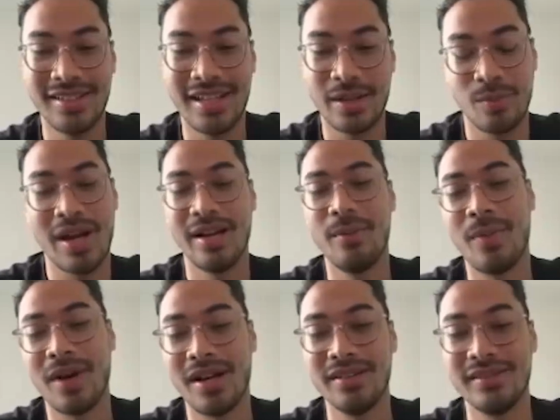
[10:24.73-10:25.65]
like
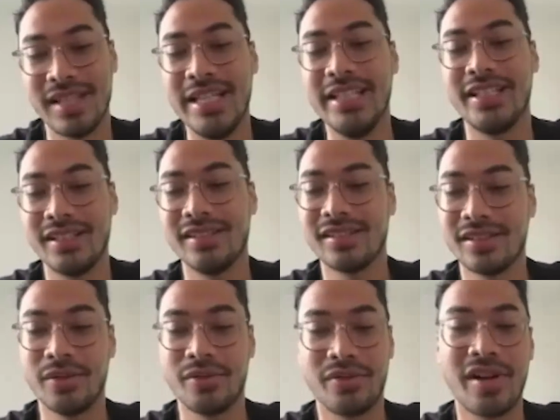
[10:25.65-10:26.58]
my Asian is a
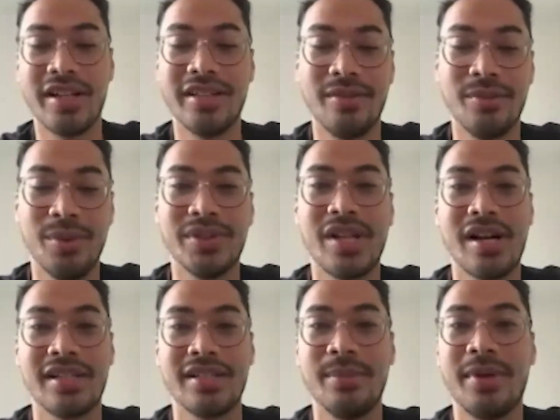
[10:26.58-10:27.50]
good friend, and we were
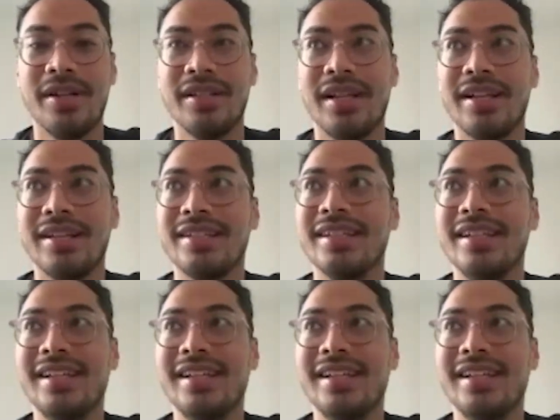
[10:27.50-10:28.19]
talking about like